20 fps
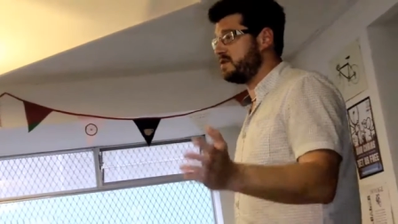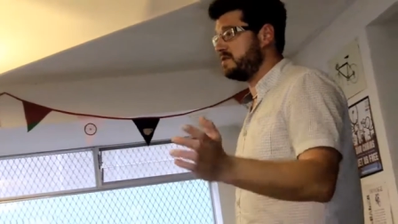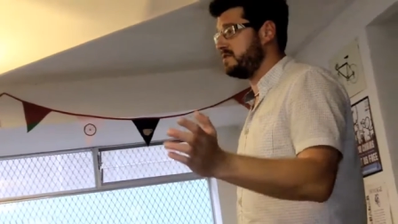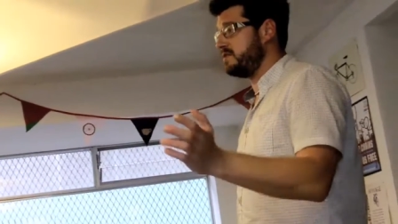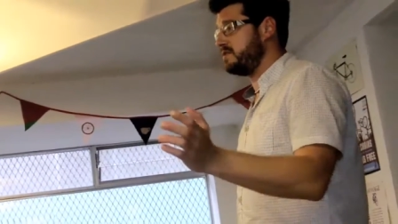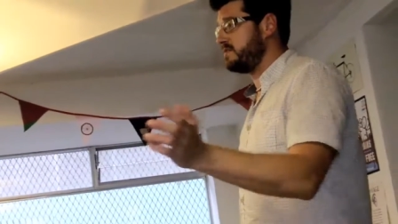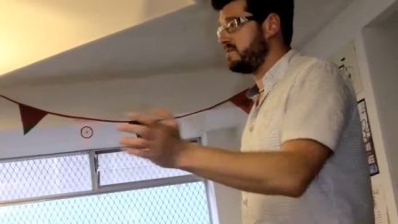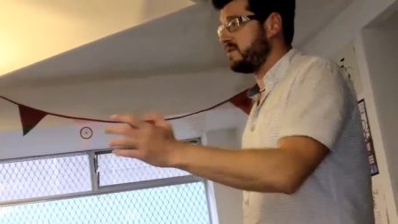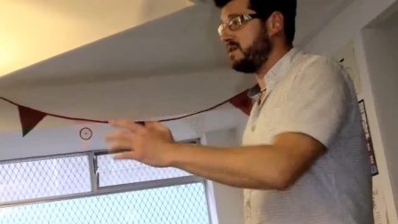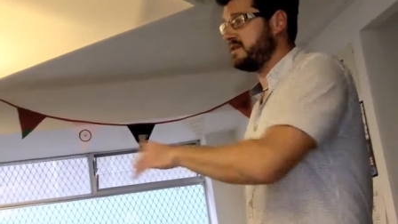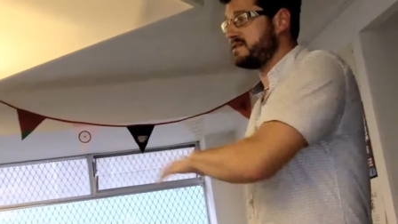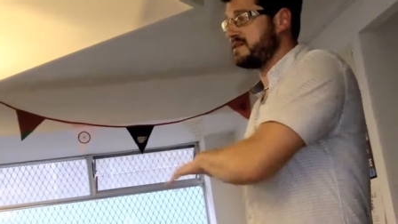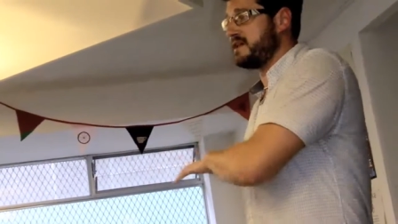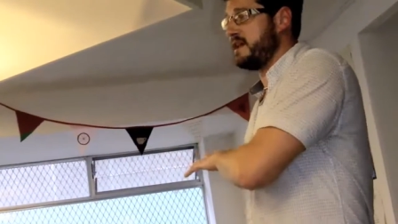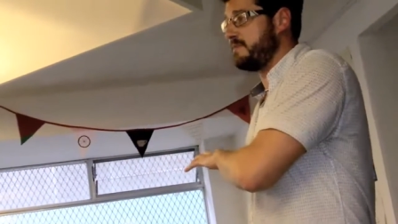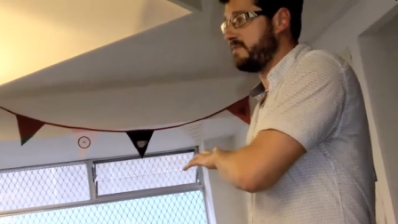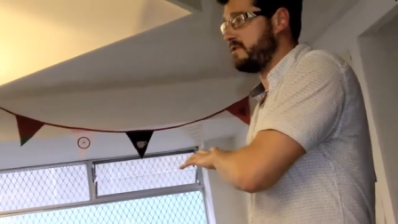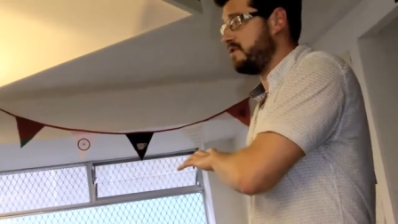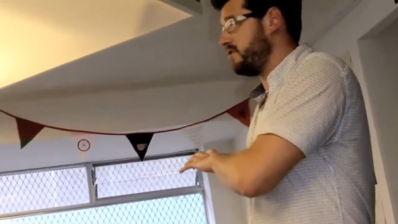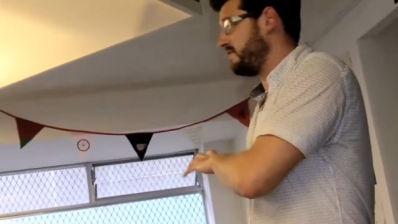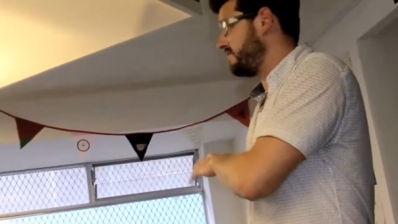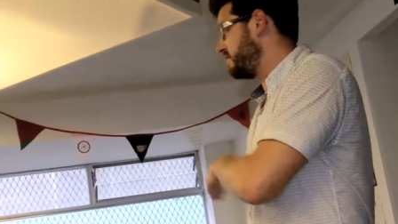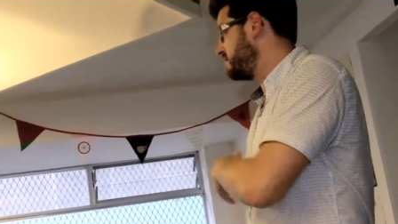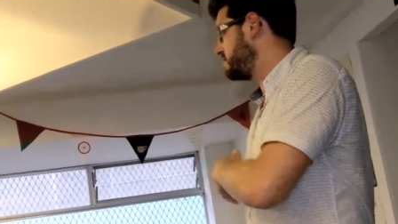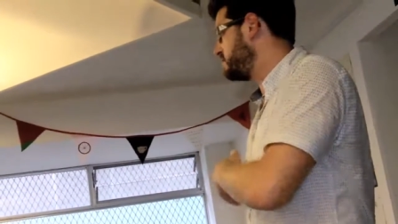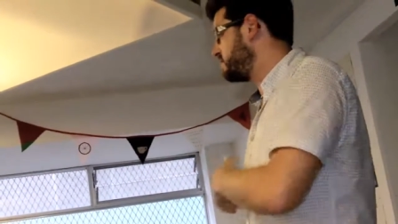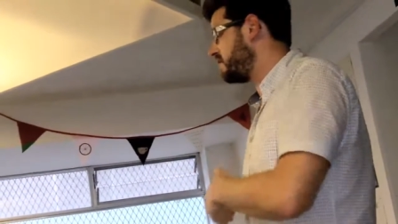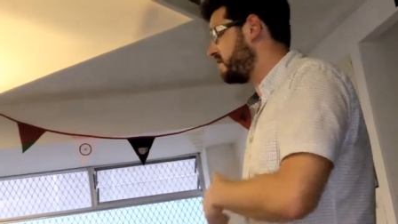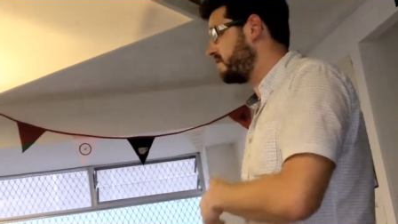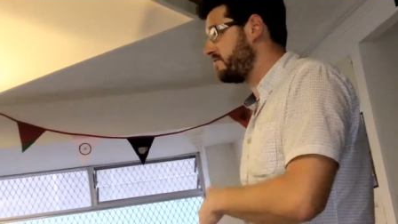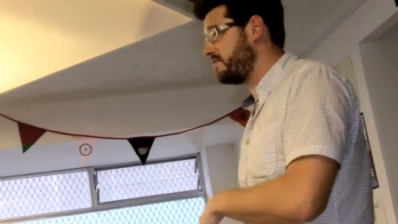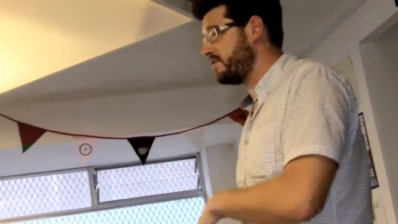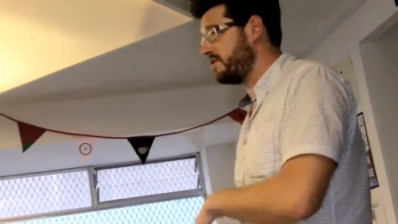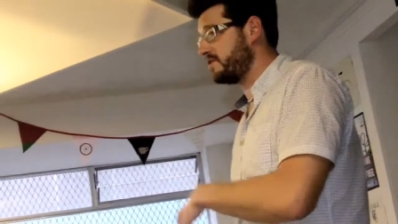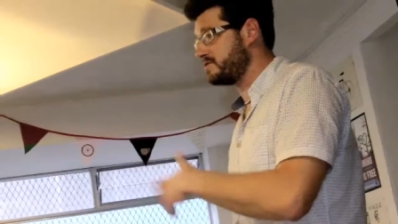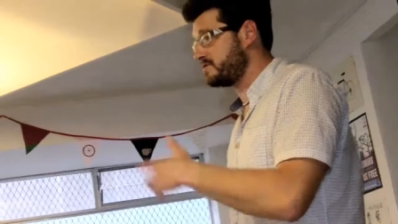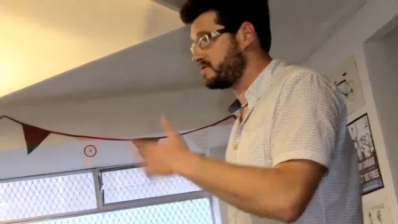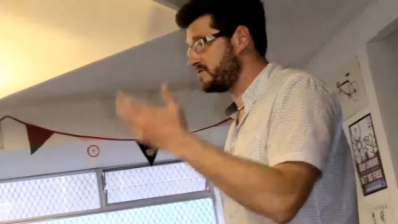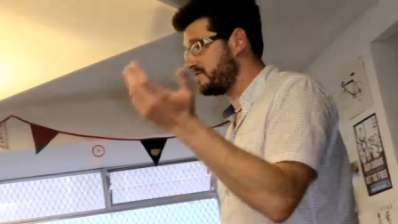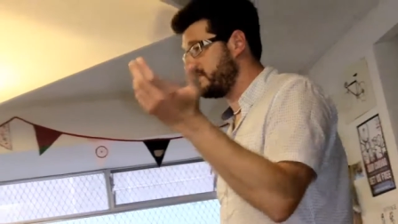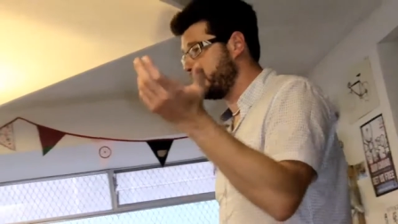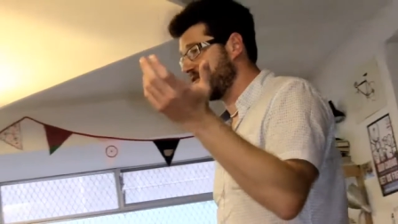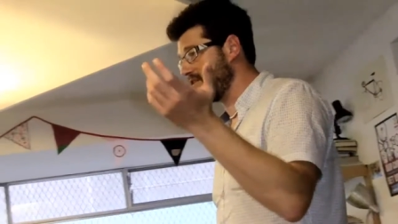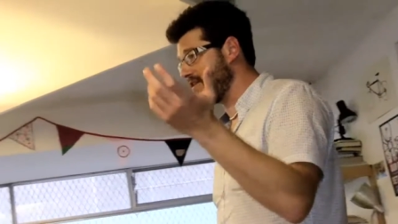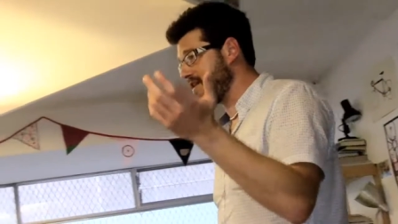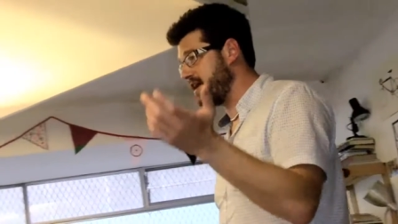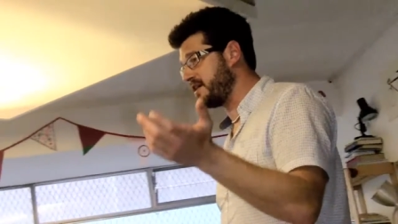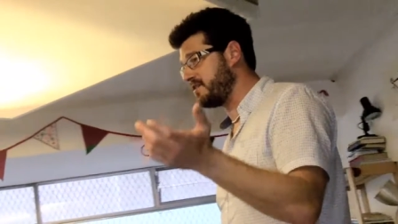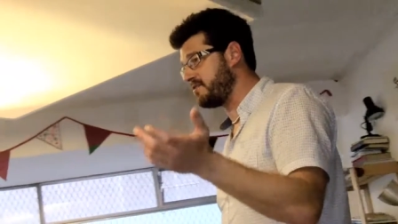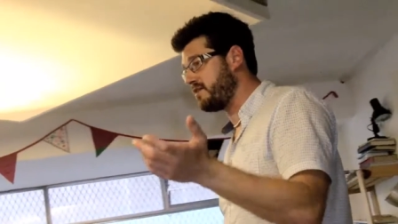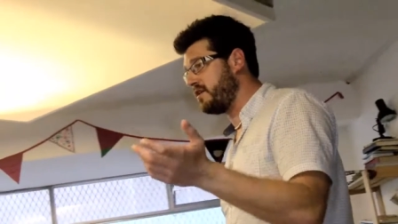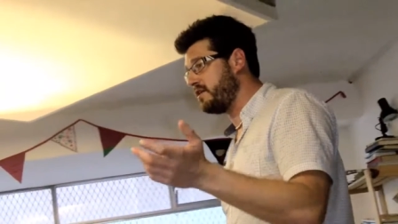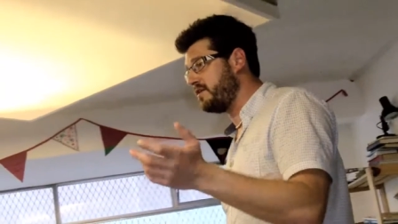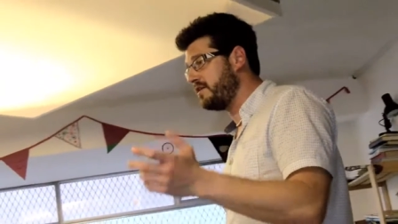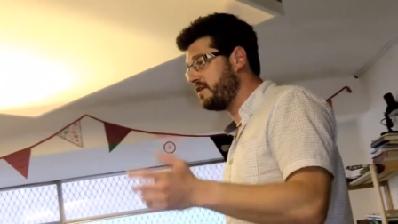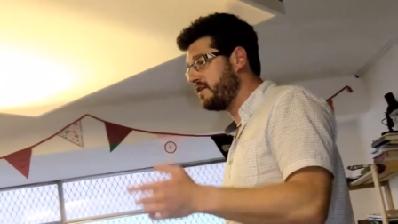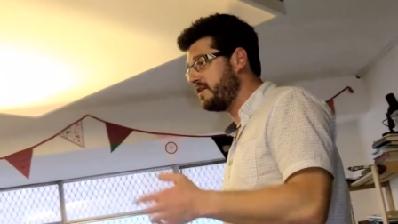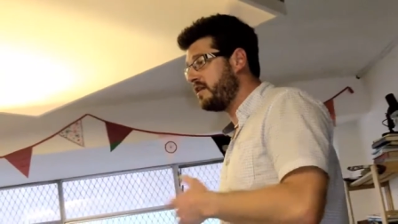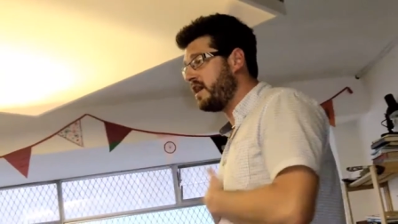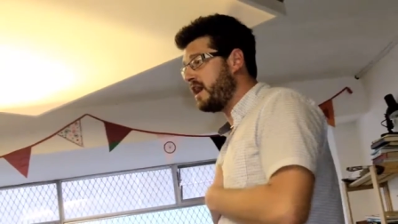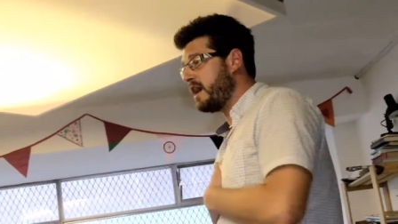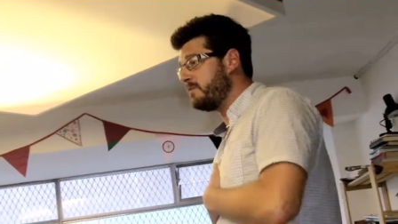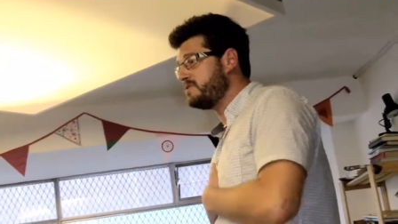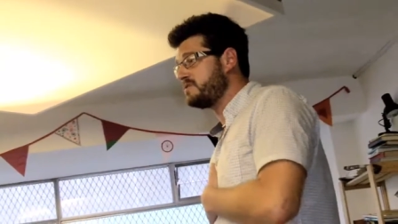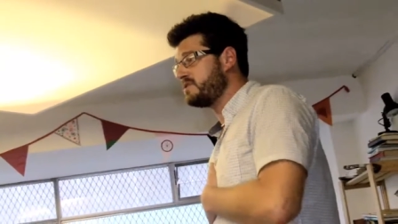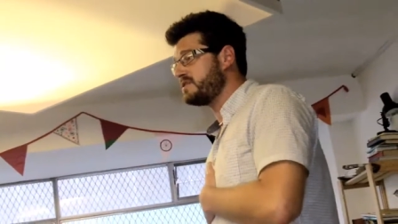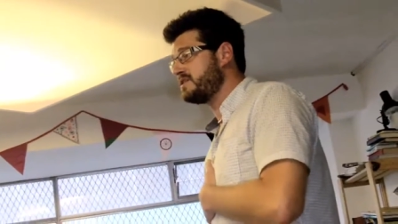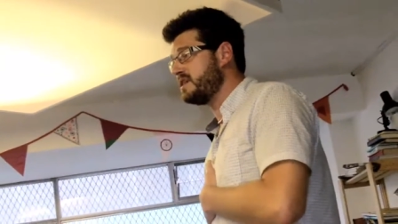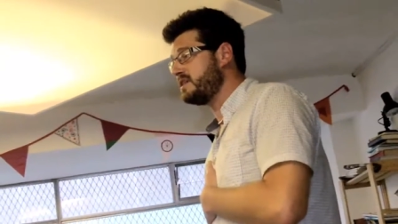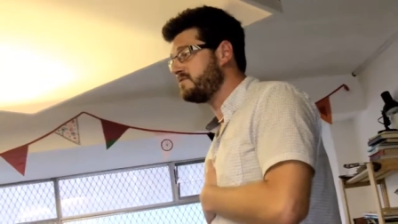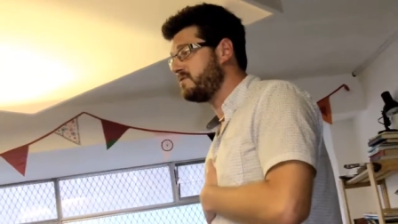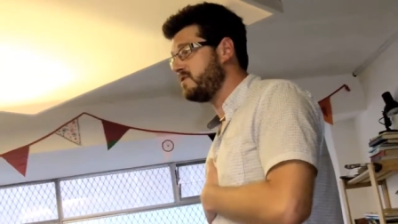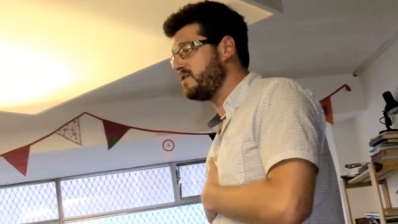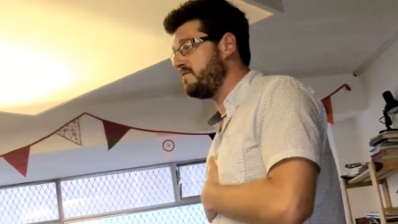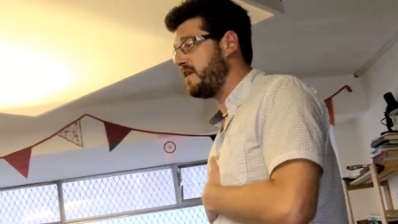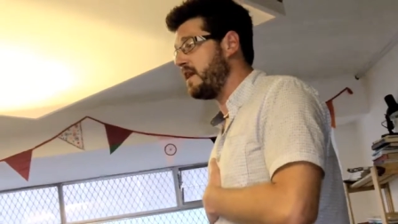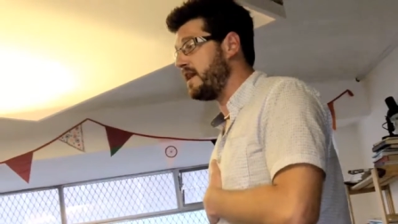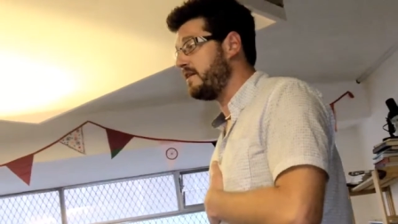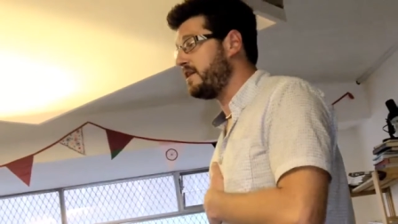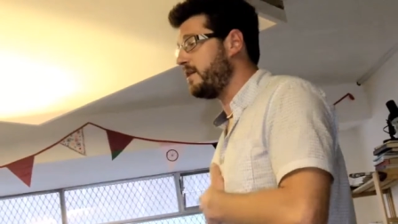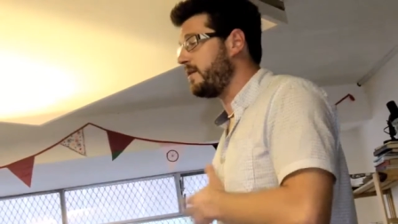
on and applied to Cabinet Office for a £330k grant and was successful in that.